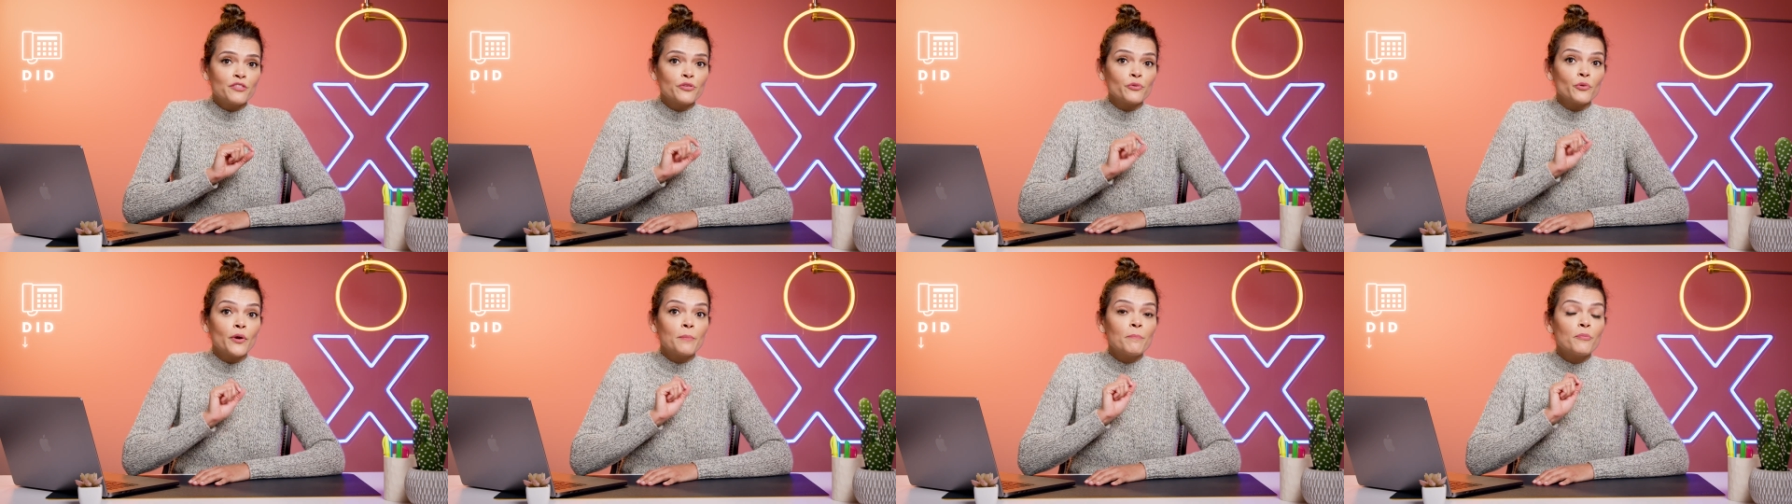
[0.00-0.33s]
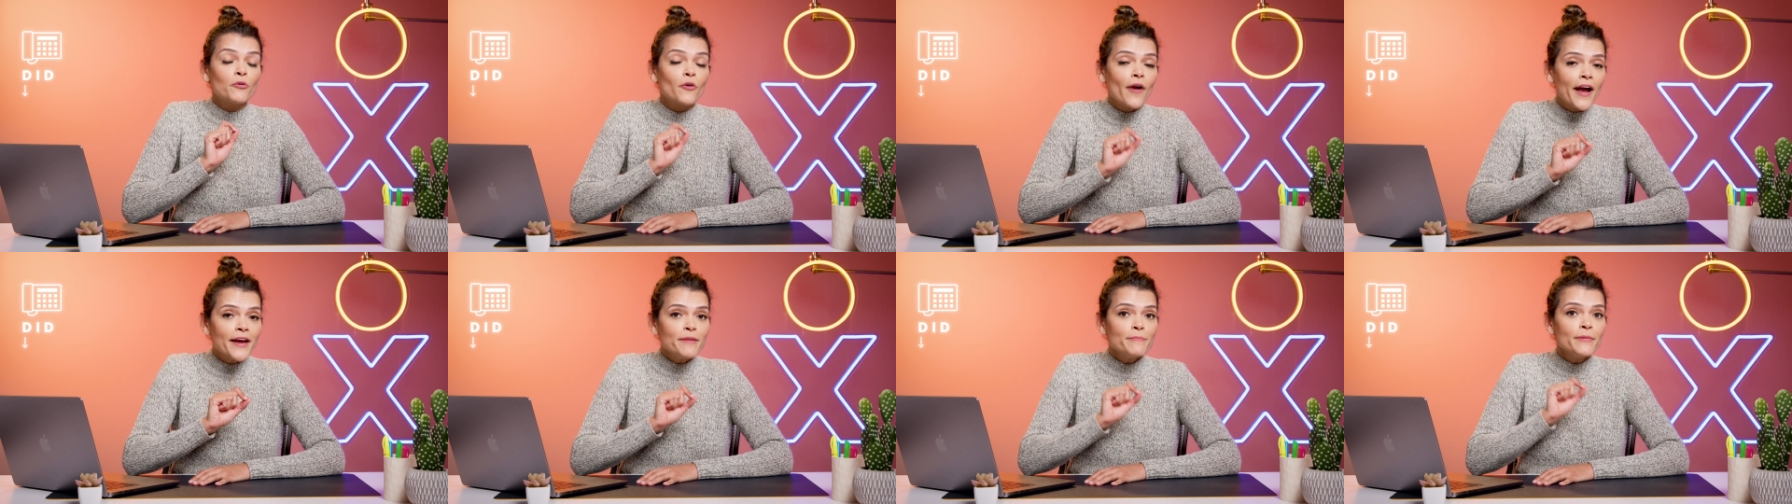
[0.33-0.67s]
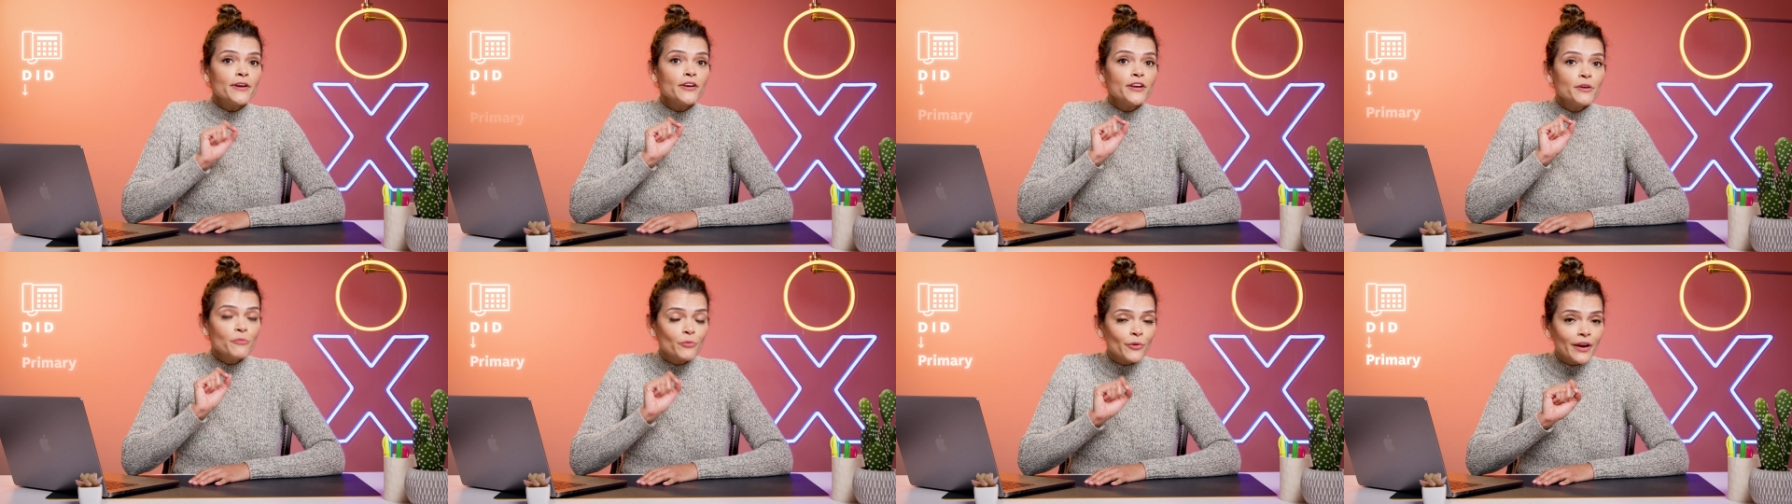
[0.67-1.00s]
through a
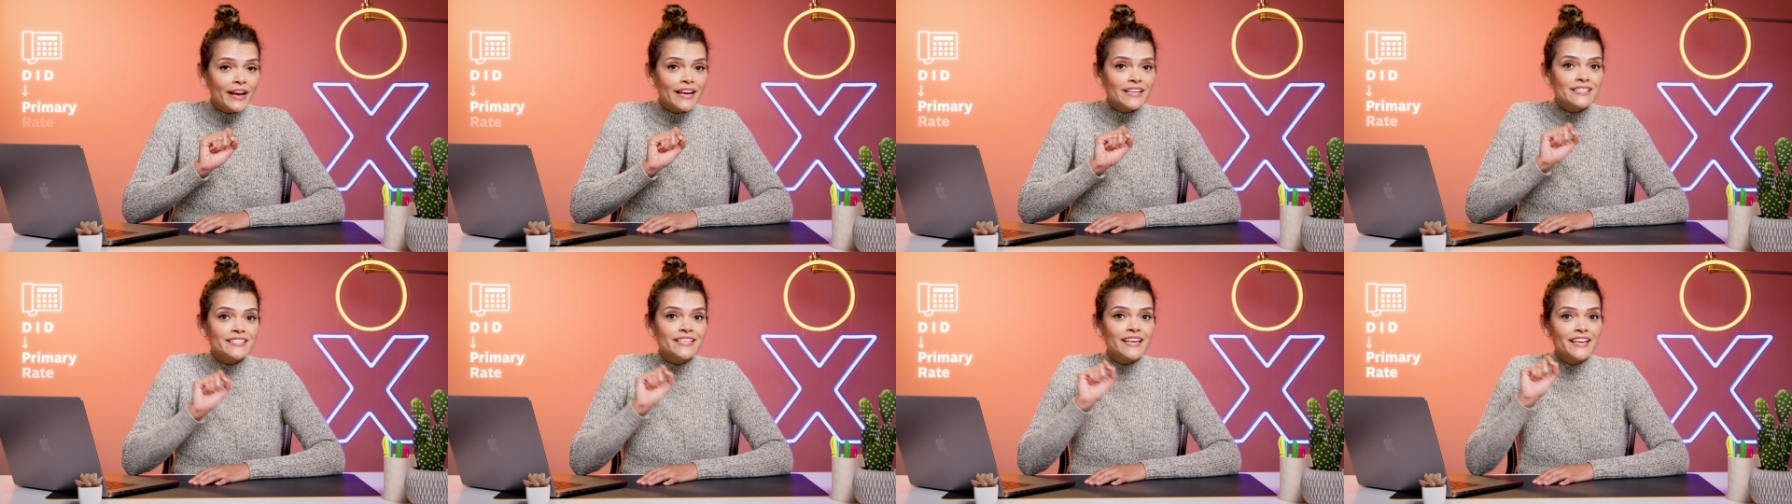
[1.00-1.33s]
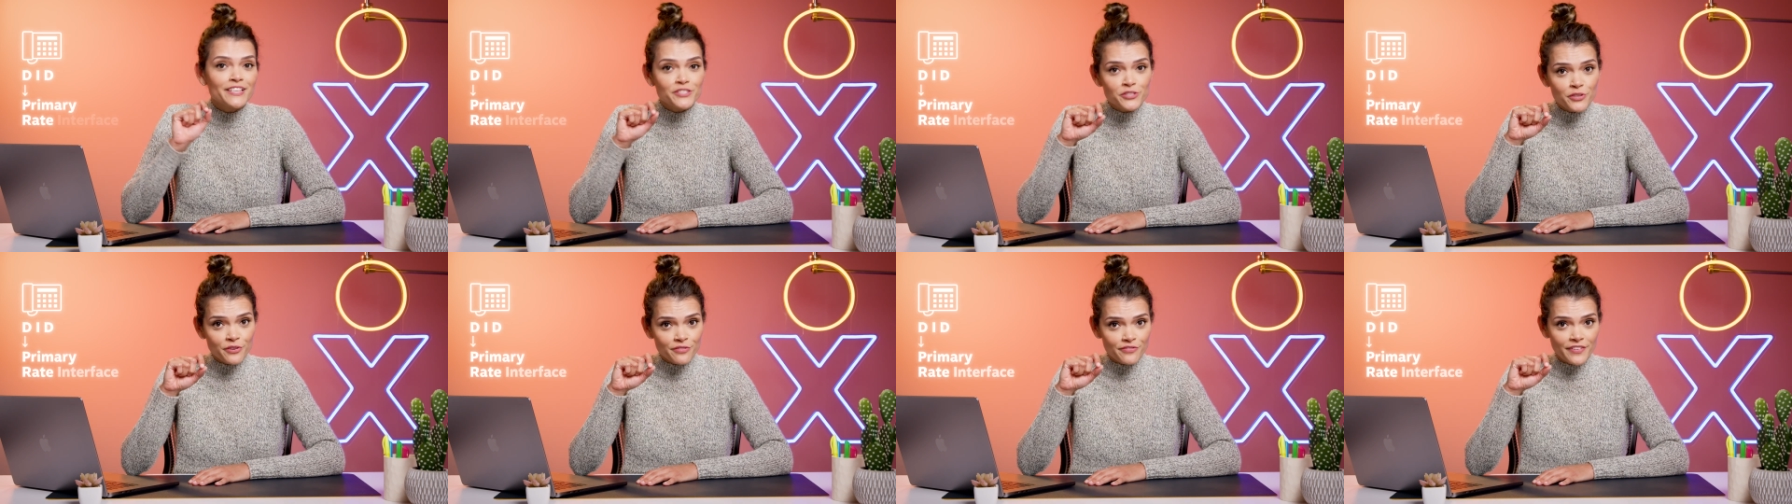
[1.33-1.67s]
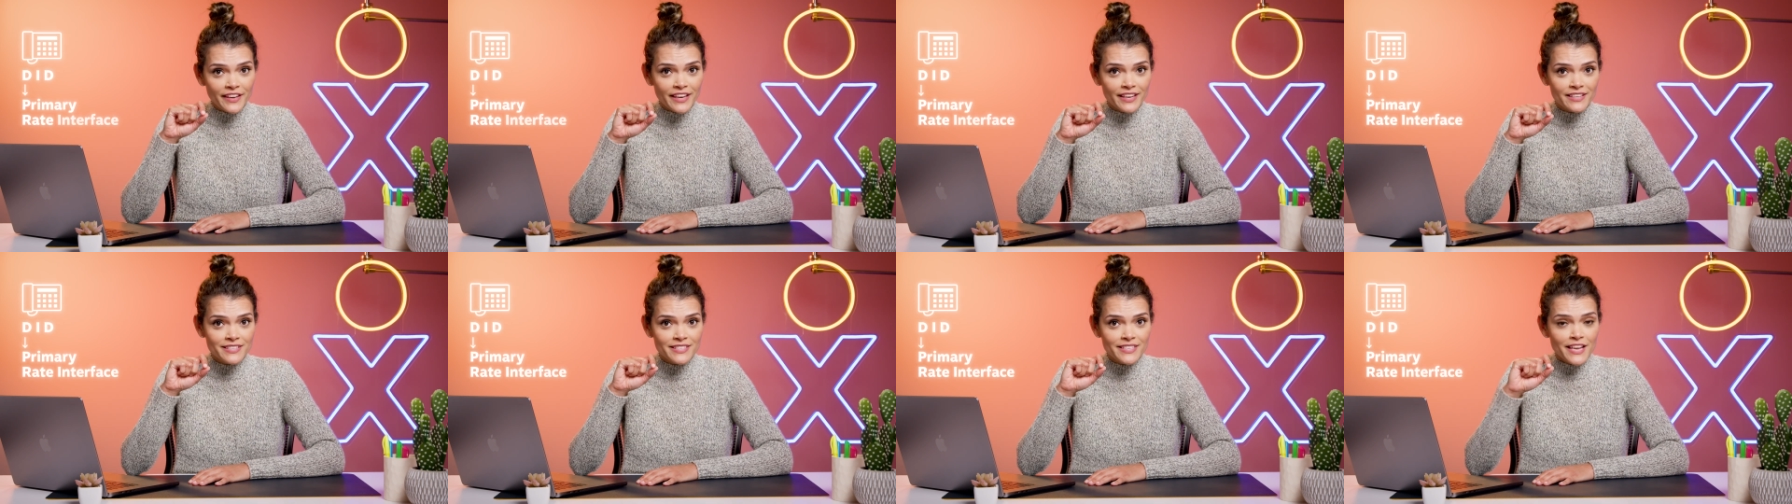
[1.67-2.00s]
primary rate
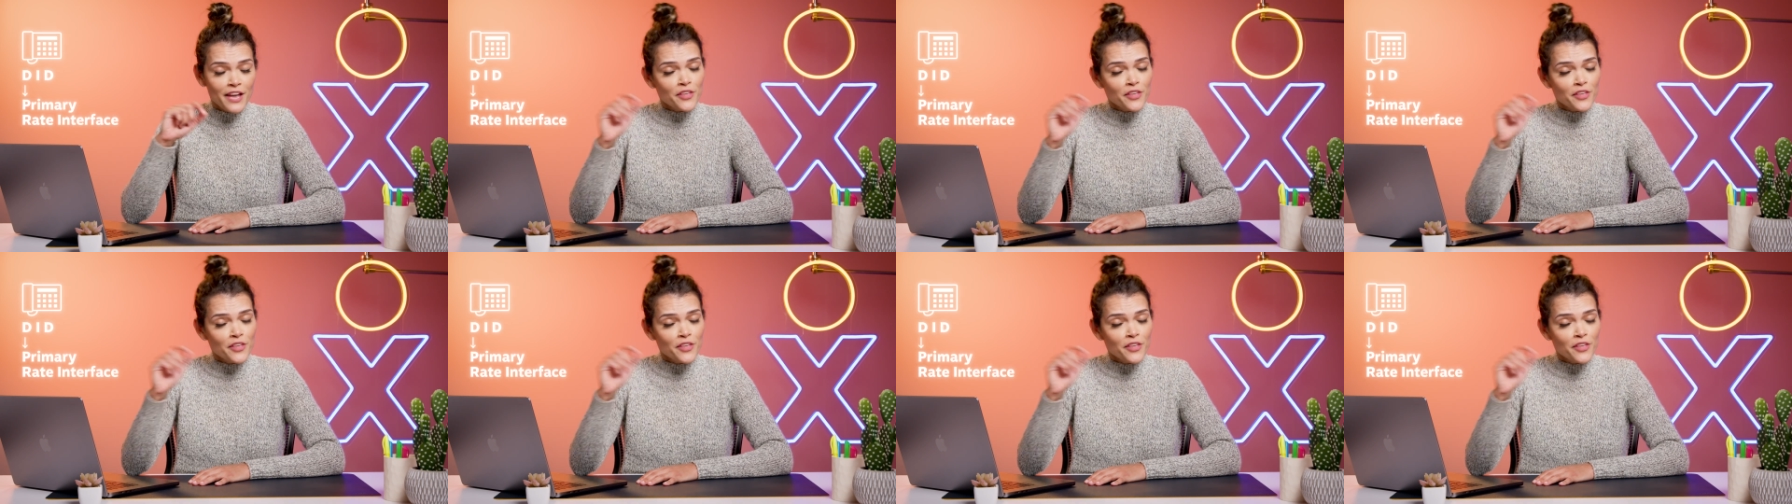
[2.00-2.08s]
interface,